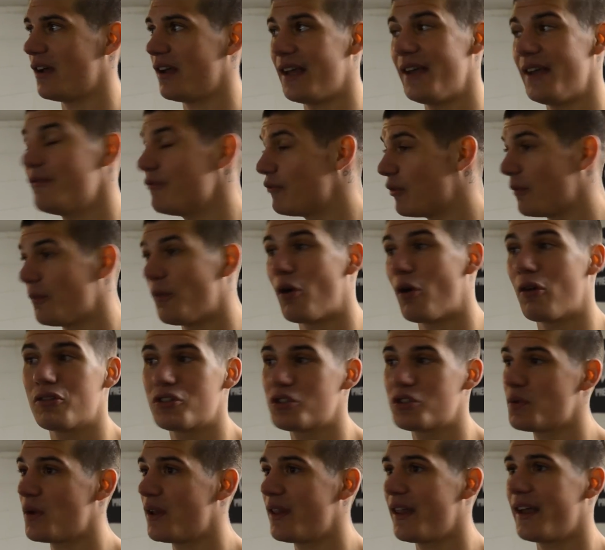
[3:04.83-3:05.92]
Even from
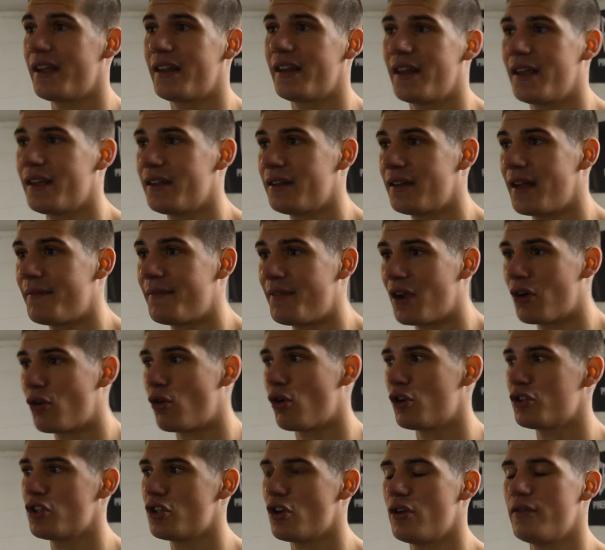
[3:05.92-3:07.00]
Norwich as well, they have that
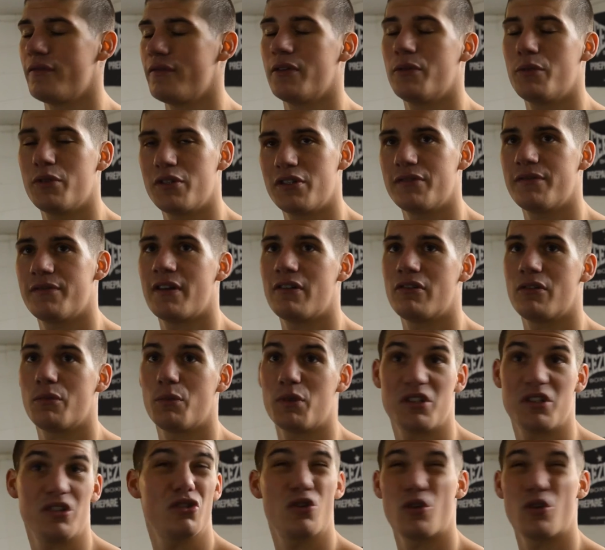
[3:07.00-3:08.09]
crossover,
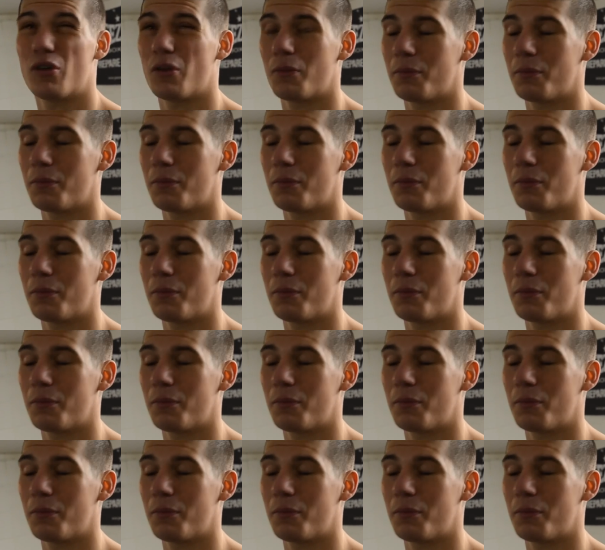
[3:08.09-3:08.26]
which is good.